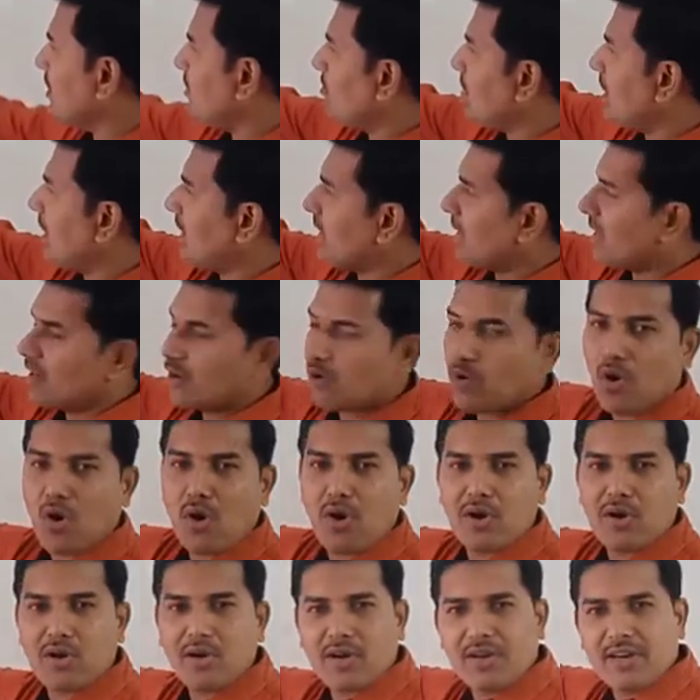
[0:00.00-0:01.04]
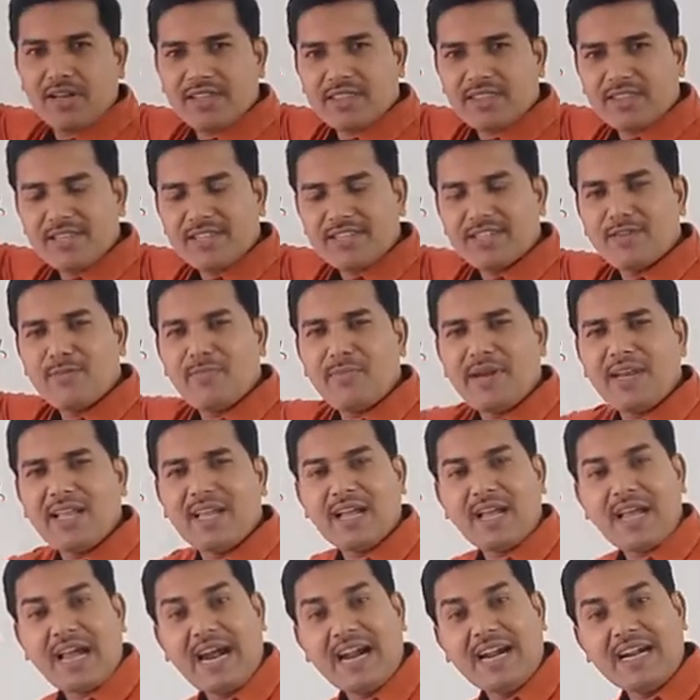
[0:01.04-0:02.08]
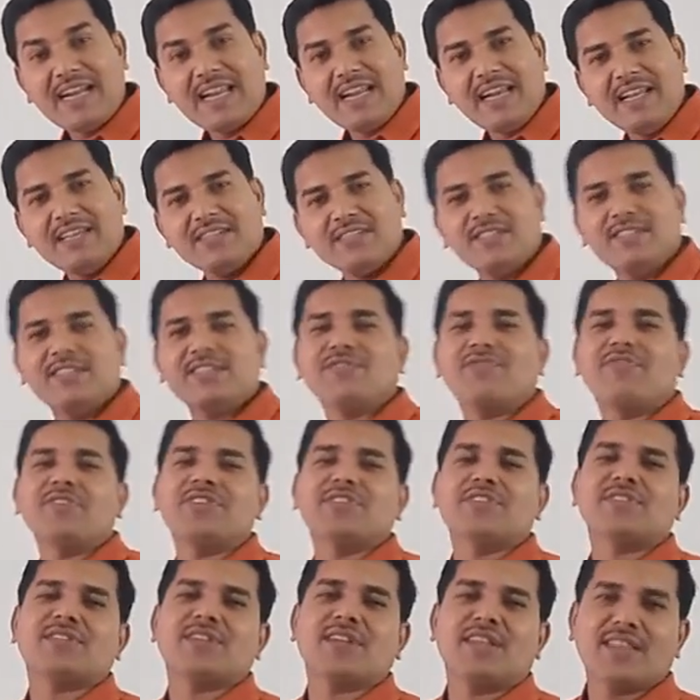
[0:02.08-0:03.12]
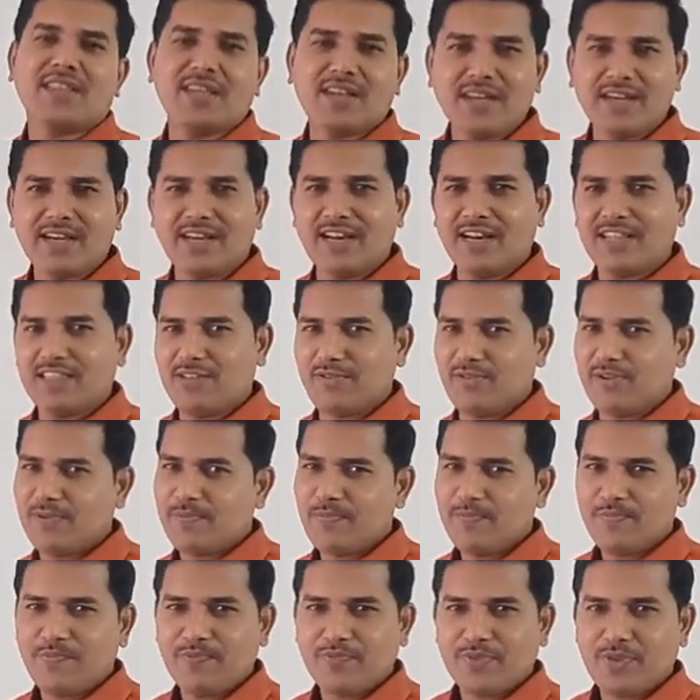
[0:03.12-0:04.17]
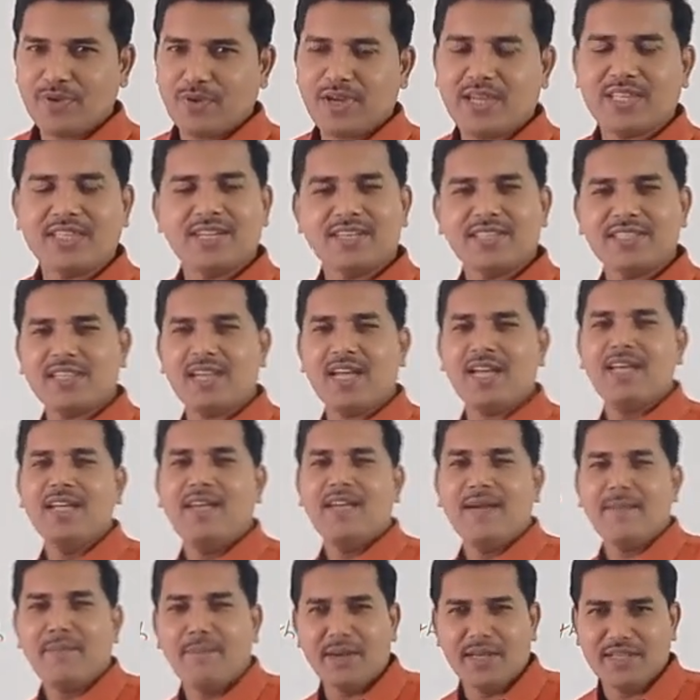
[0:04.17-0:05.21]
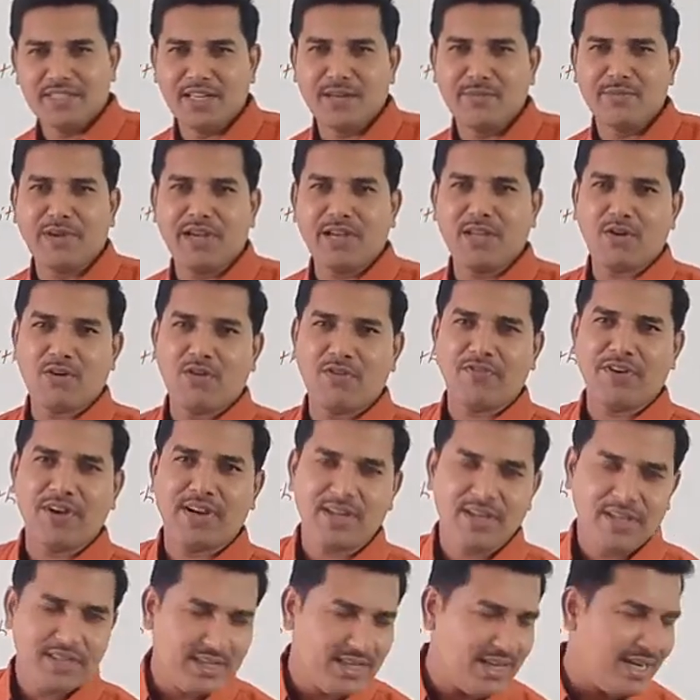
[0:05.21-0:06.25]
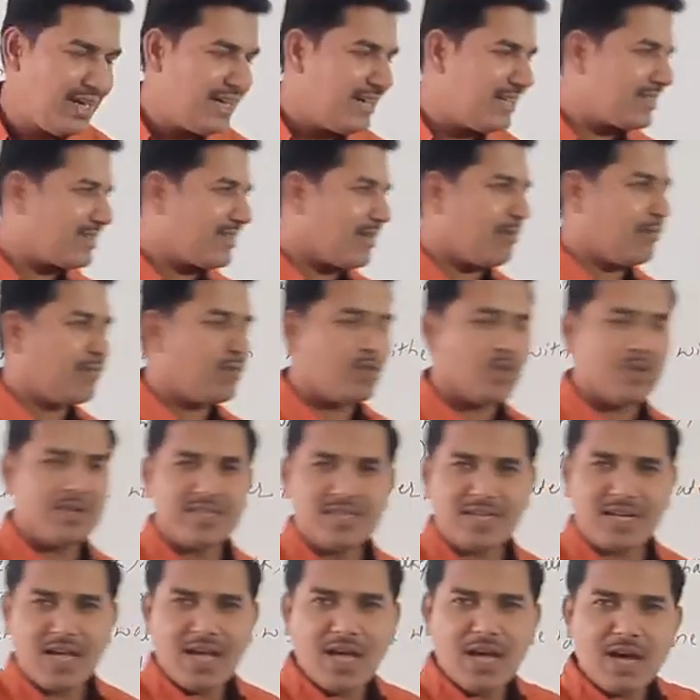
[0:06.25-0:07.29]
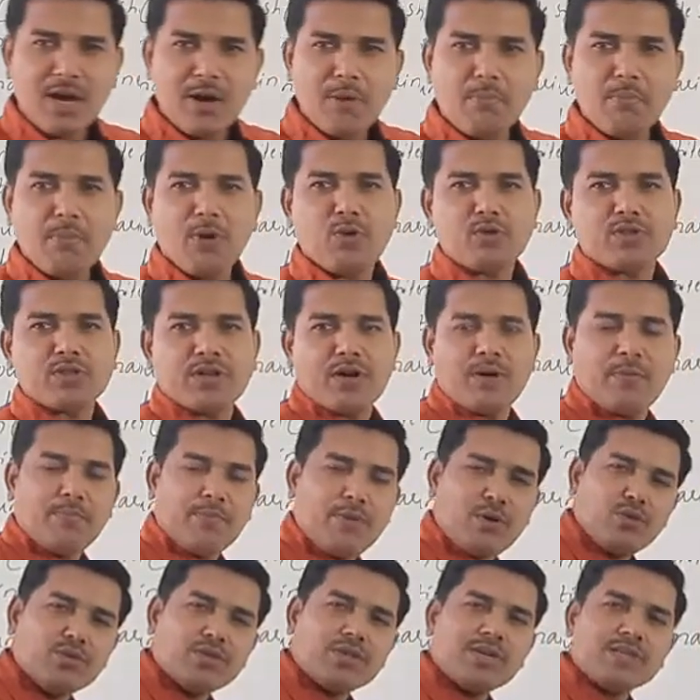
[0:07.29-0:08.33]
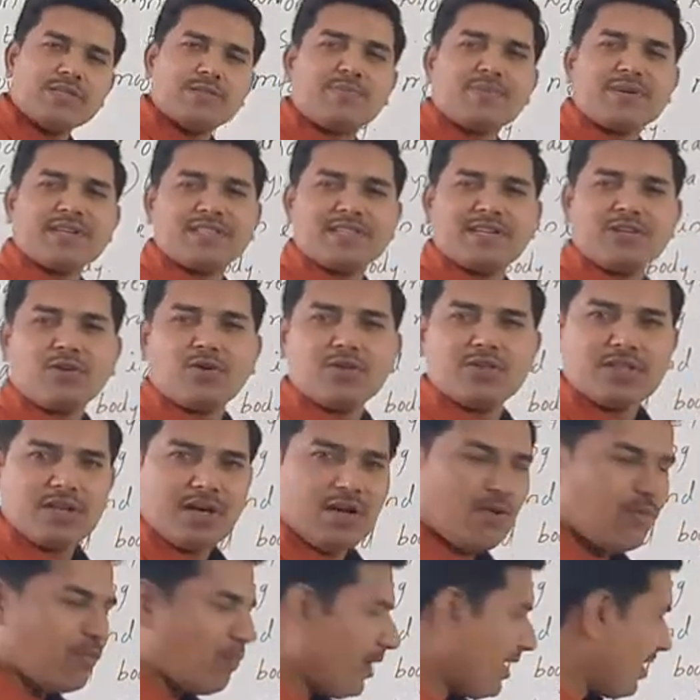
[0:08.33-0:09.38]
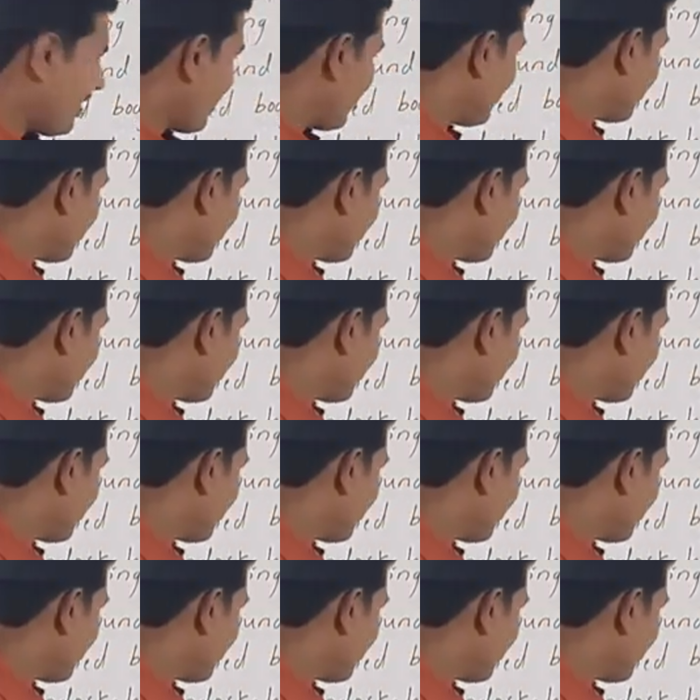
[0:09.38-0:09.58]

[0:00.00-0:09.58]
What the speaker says: meaning chondrichthyes, meaning cartilaginous fishes antana karithivi. Okay, that is a major meaning of it. Then let's come to its mouth. Mouth is present on the ventral